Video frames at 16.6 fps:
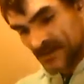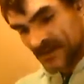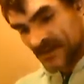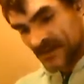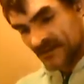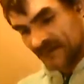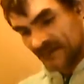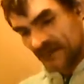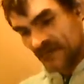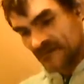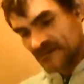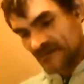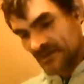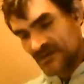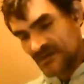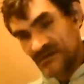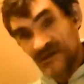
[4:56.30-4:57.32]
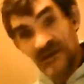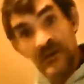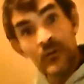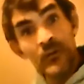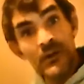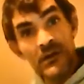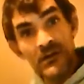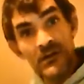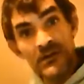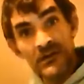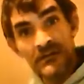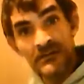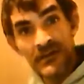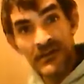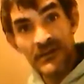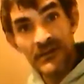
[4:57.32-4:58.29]
And if you're new to my channel,
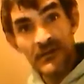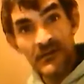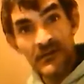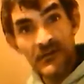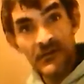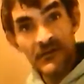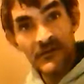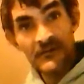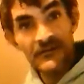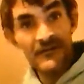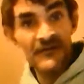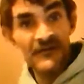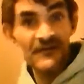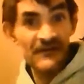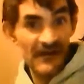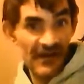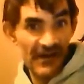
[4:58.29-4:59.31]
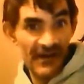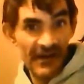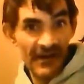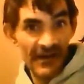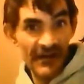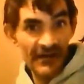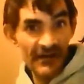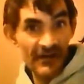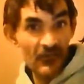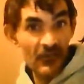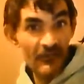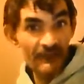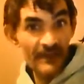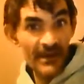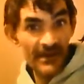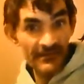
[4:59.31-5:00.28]
welcome to the Daily
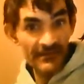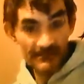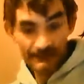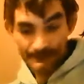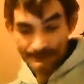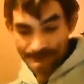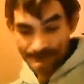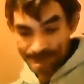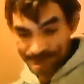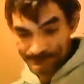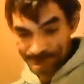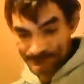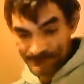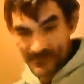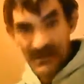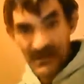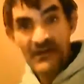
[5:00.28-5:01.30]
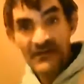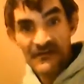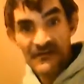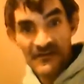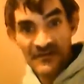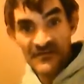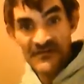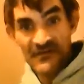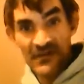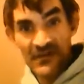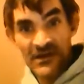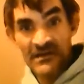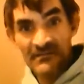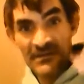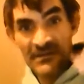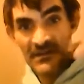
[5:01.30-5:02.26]
Wolfman.
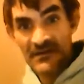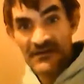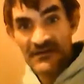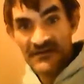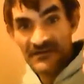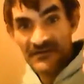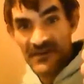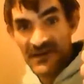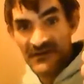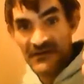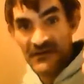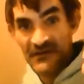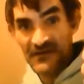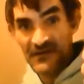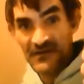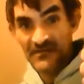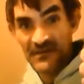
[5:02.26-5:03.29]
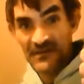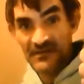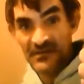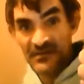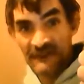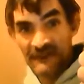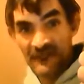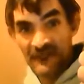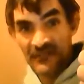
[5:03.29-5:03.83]
Subscribe, smash that thumbs up button for